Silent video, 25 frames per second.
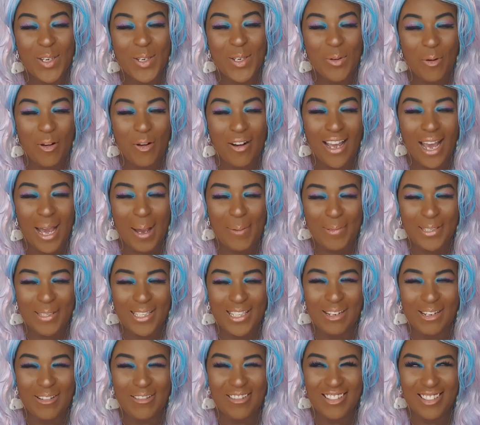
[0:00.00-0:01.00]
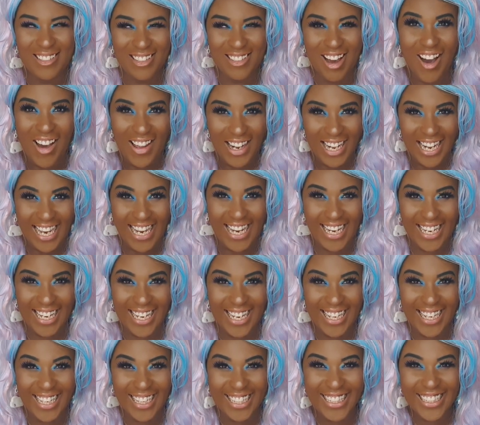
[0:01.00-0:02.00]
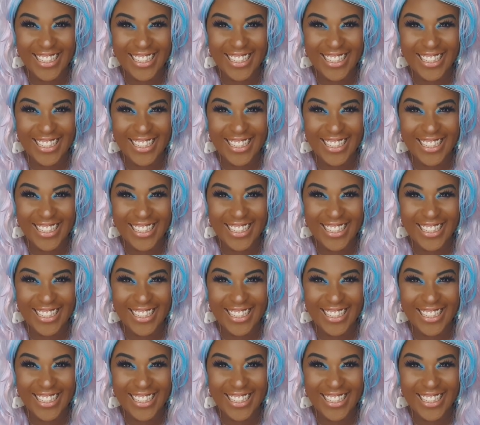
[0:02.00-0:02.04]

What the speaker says: You're an absolute darling.